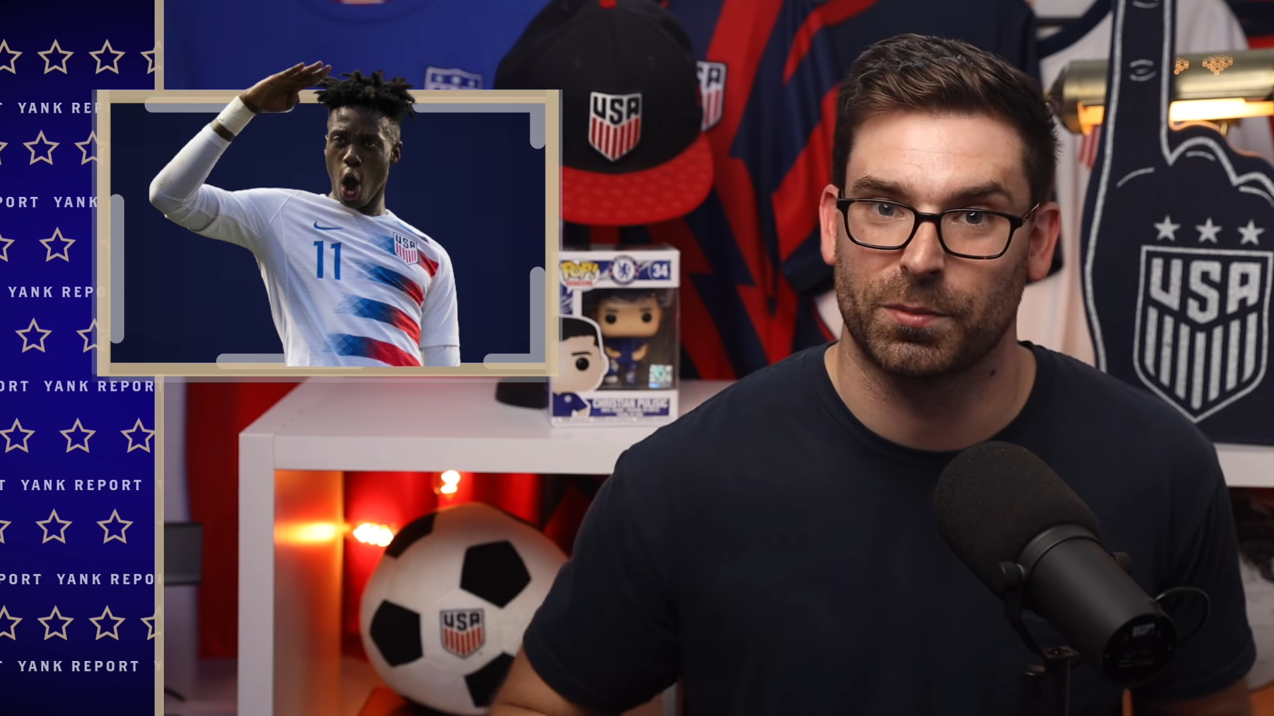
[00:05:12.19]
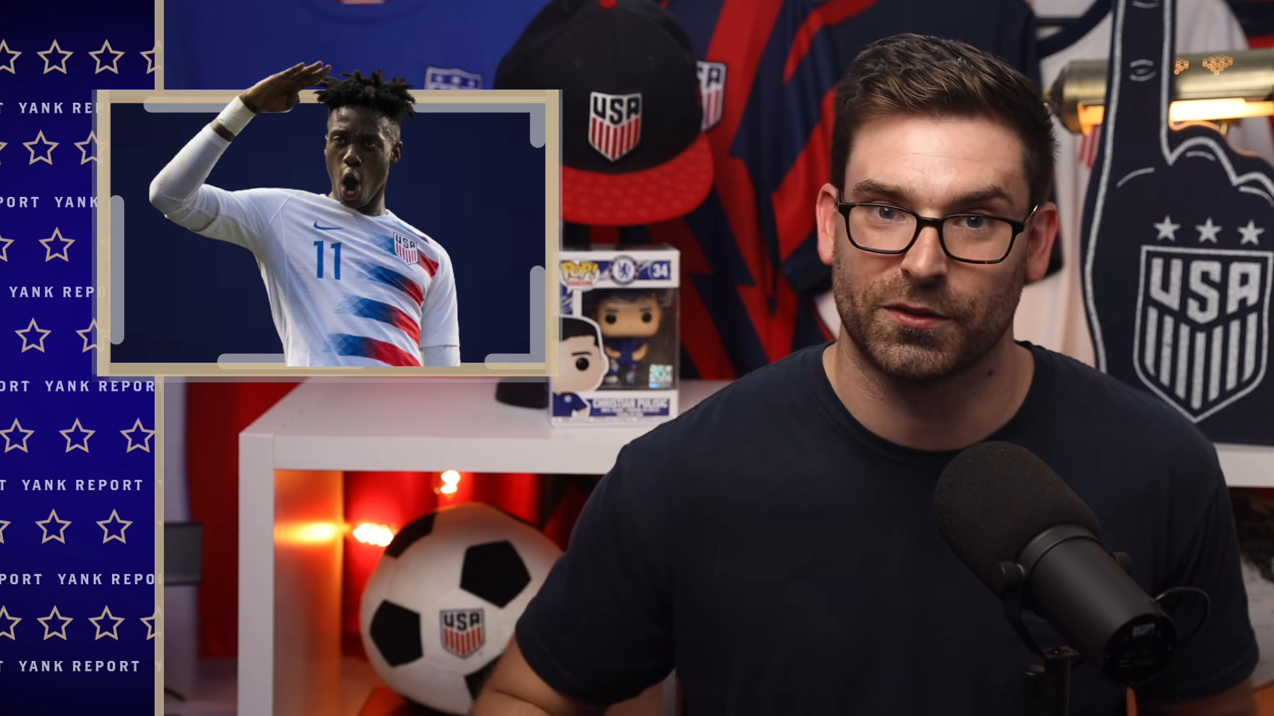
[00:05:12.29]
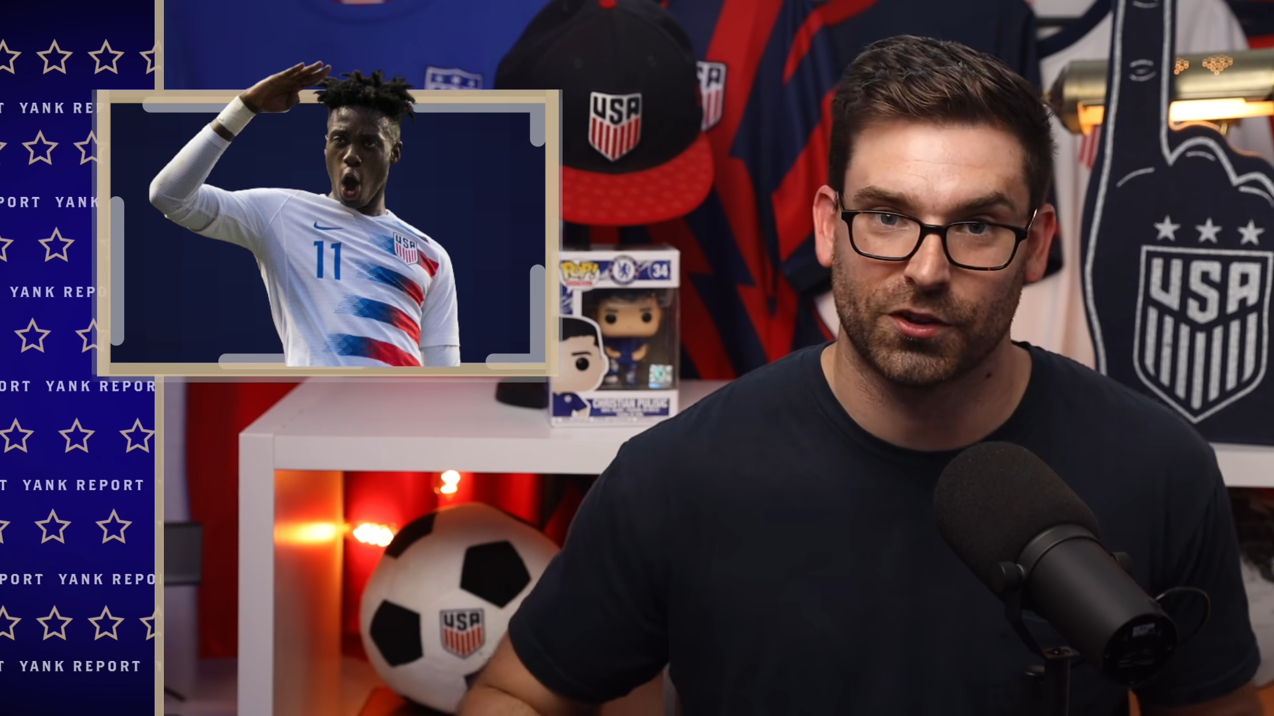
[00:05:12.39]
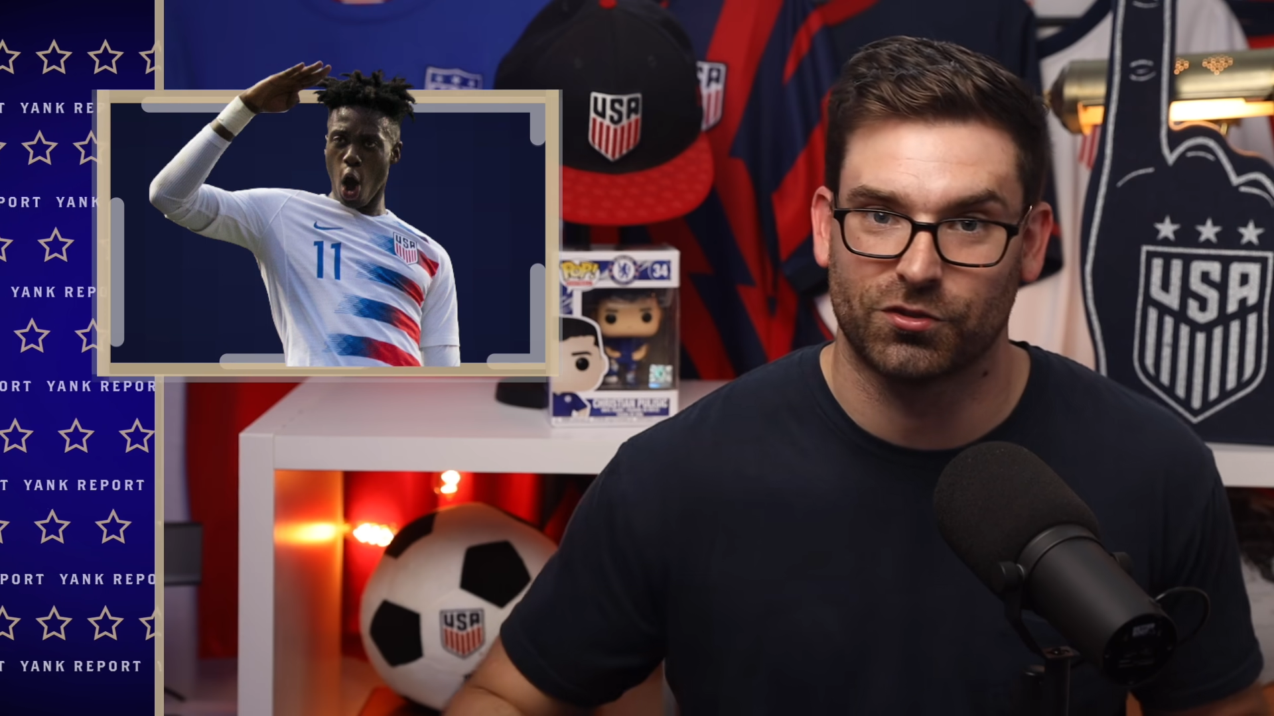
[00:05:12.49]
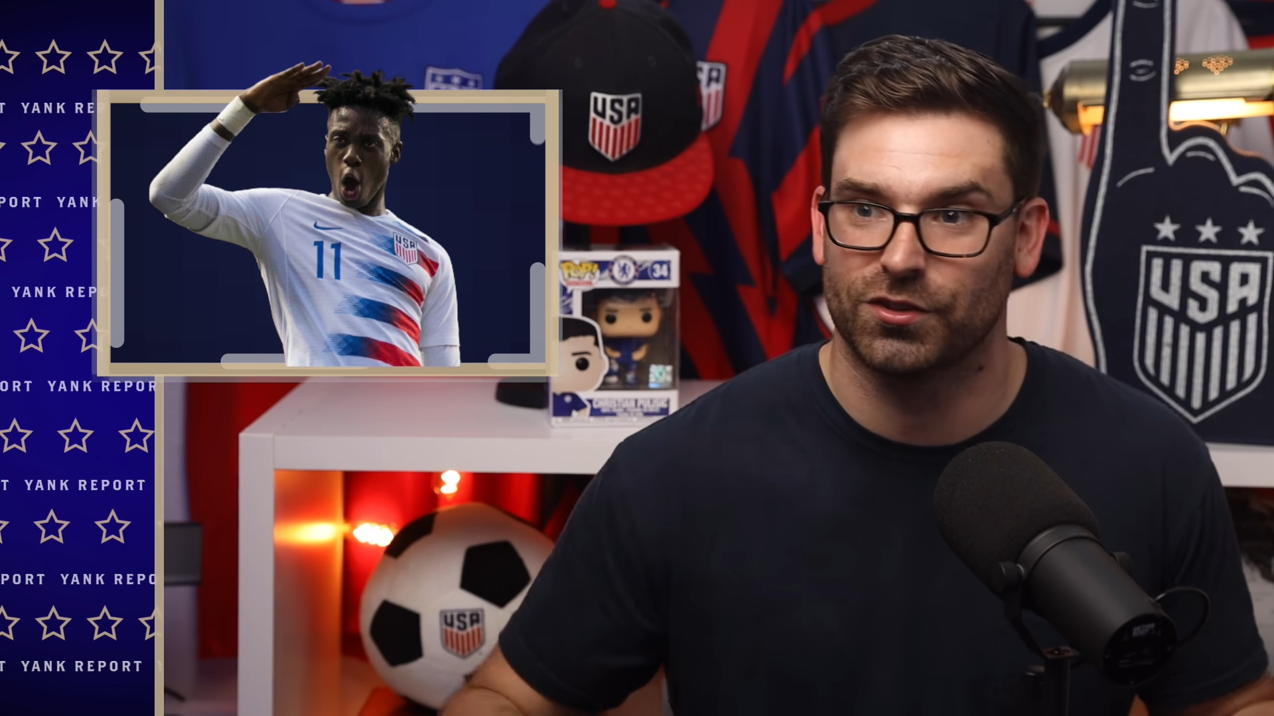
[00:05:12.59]

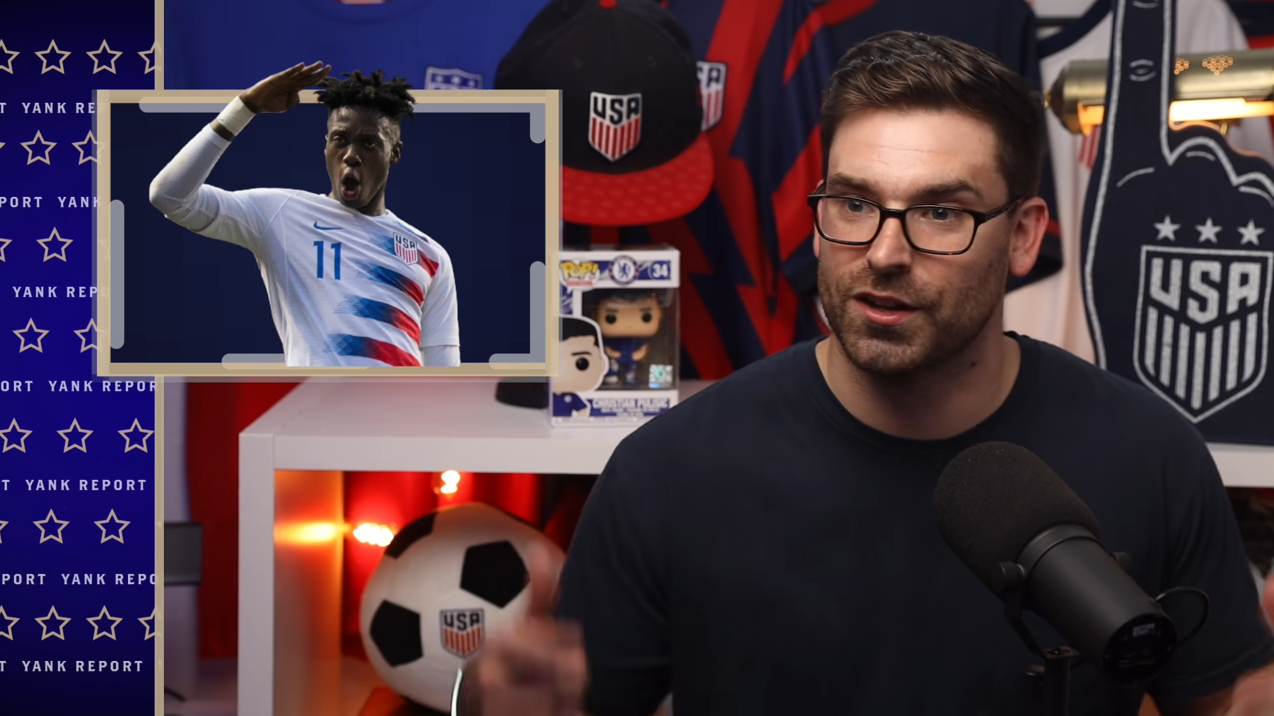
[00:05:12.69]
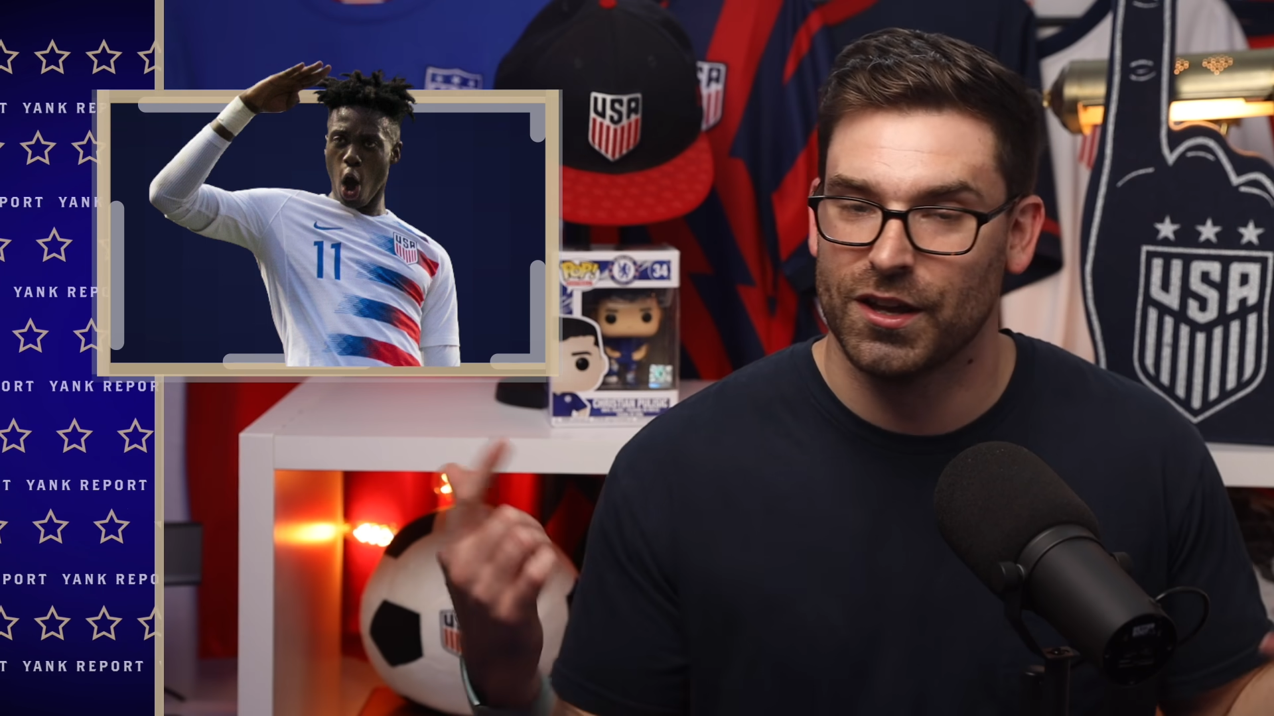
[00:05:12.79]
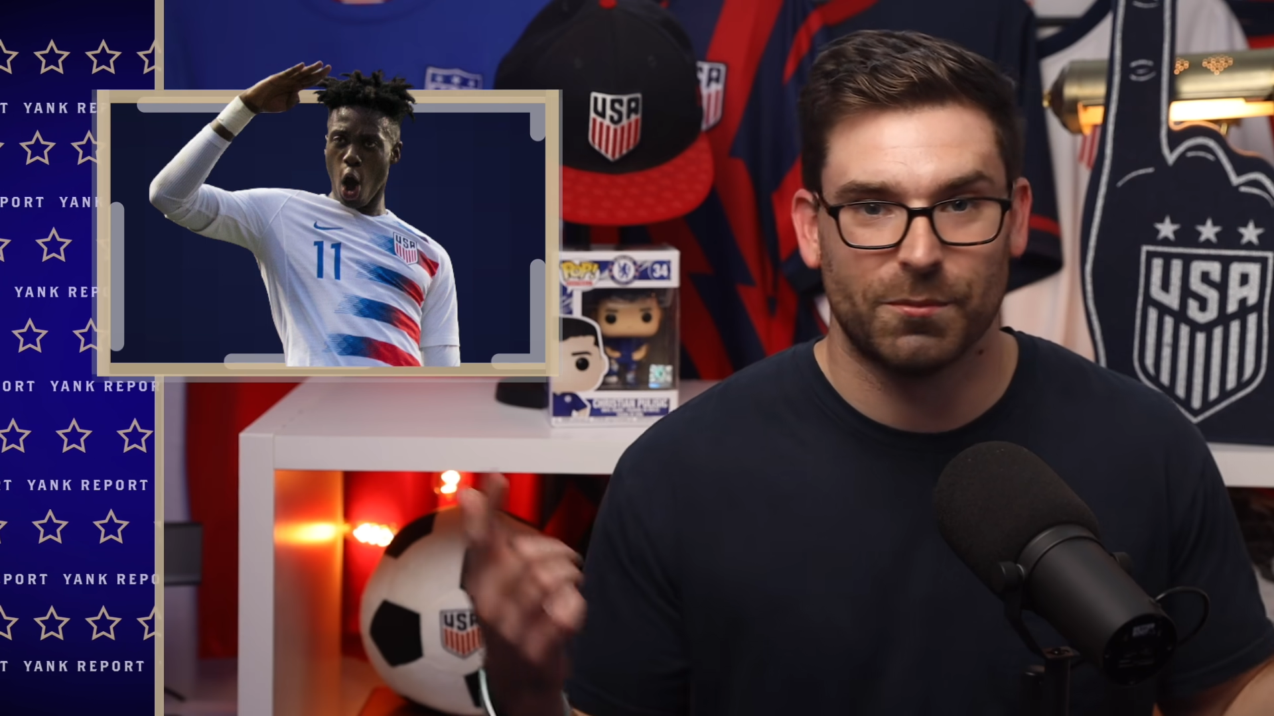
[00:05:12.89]
position,